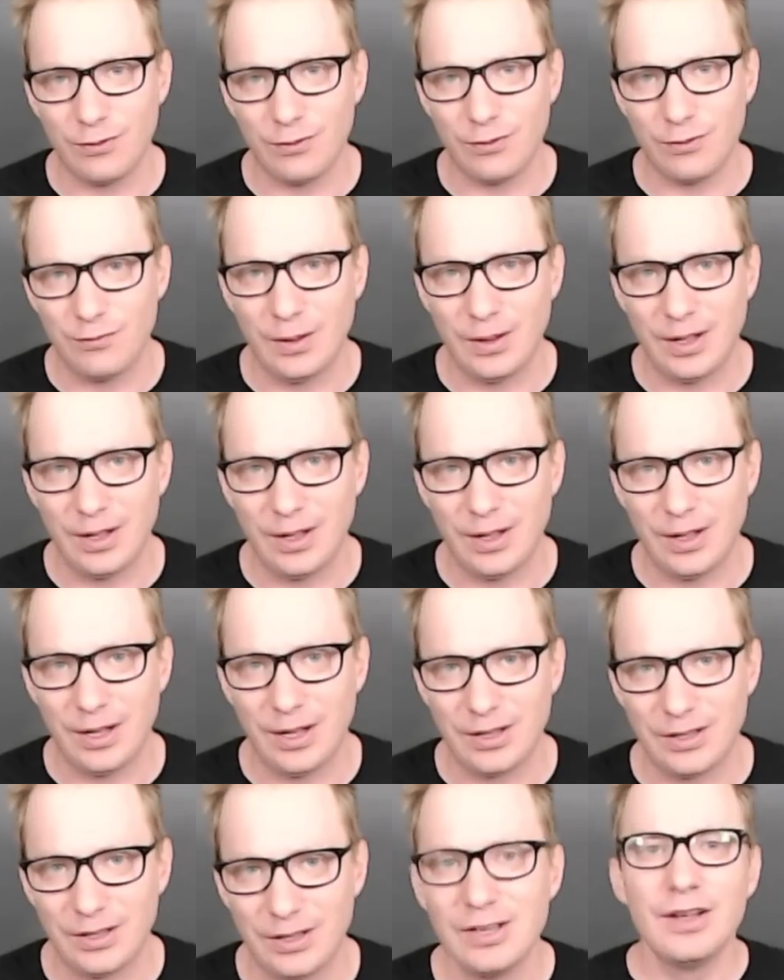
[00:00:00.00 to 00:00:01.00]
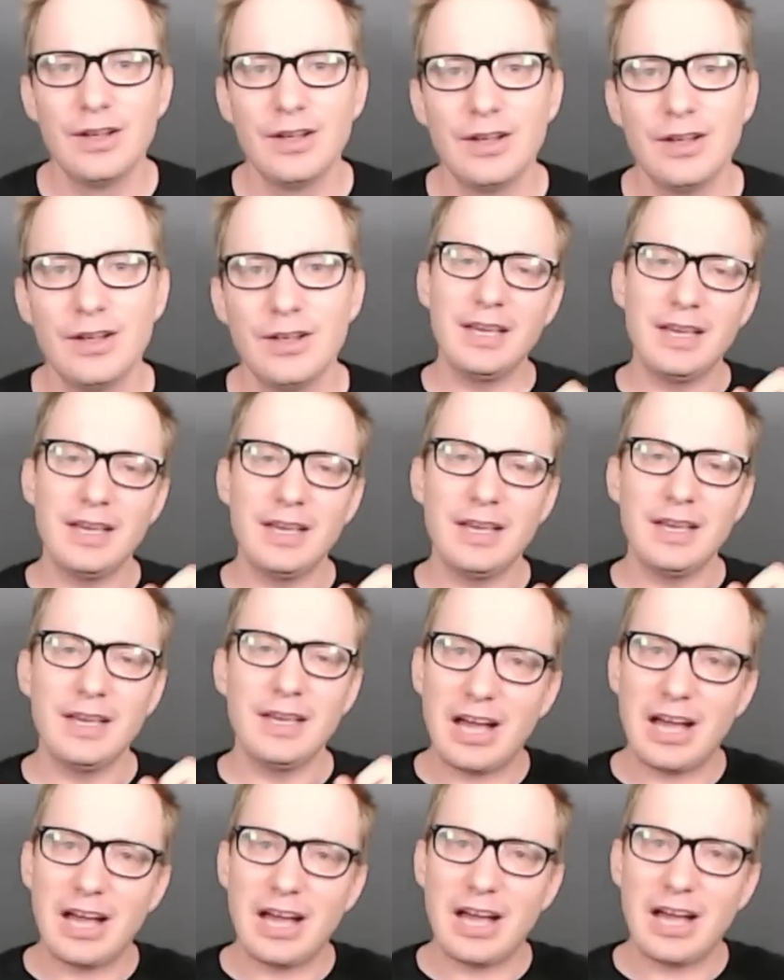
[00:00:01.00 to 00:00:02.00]
The anti-student loan
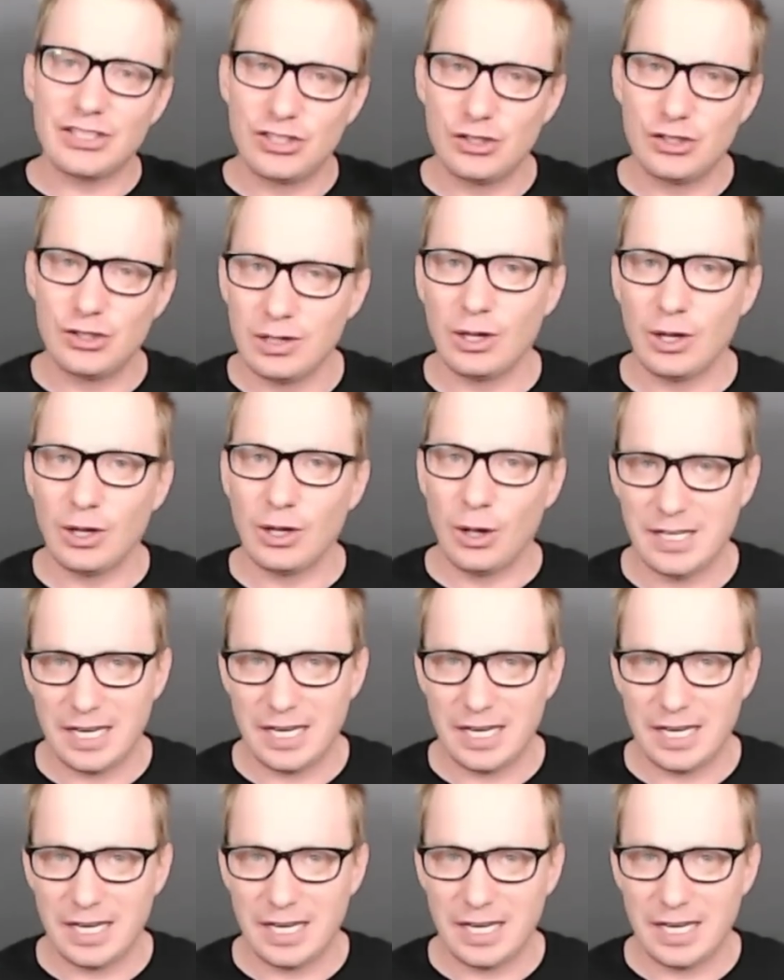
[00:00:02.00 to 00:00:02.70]
debt cancellation